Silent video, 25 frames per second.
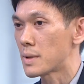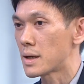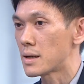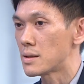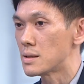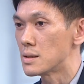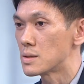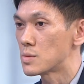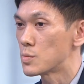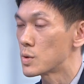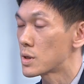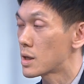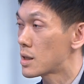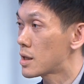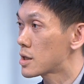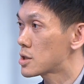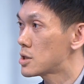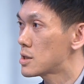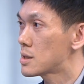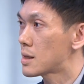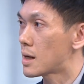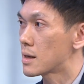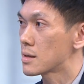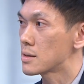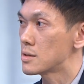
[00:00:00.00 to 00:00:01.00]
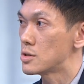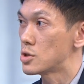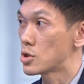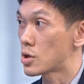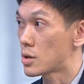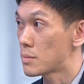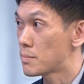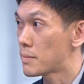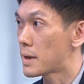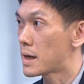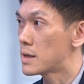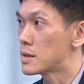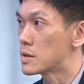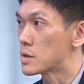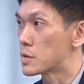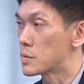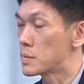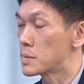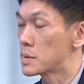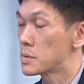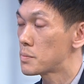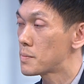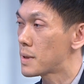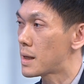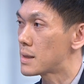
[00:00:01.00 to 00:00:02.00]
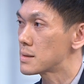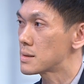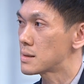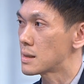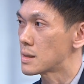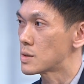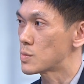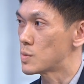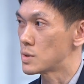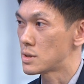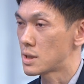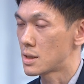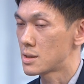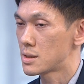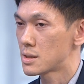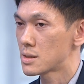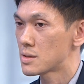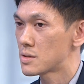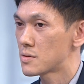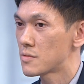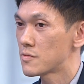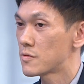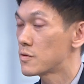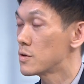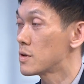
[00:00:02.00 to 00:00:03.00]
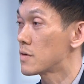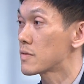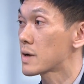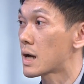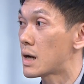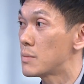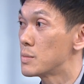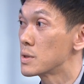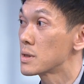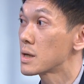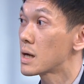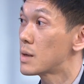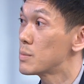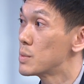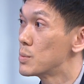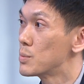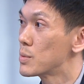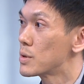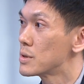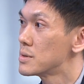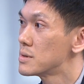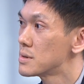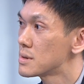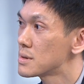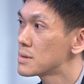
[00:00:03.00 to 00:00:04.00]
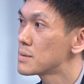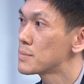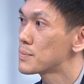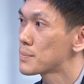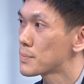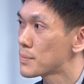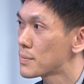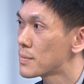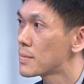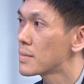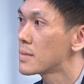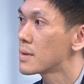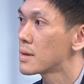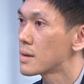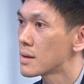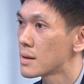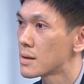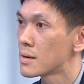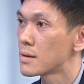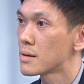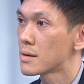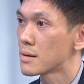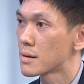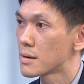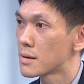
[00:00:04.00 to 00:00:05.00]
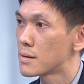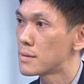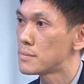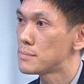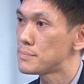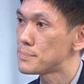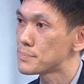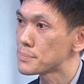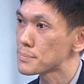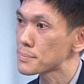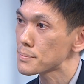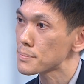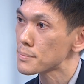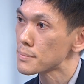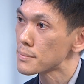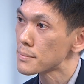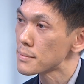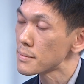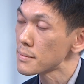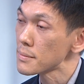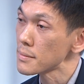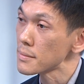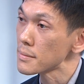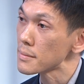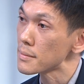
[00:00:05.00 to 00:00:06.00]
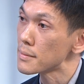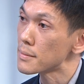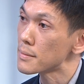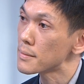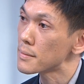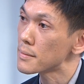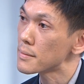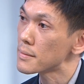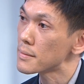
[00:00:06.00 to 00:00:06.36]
mind is we can actually target non-biodegradable plastics, which are just full of carbon-carbon bonds. Okay. okay. So how did the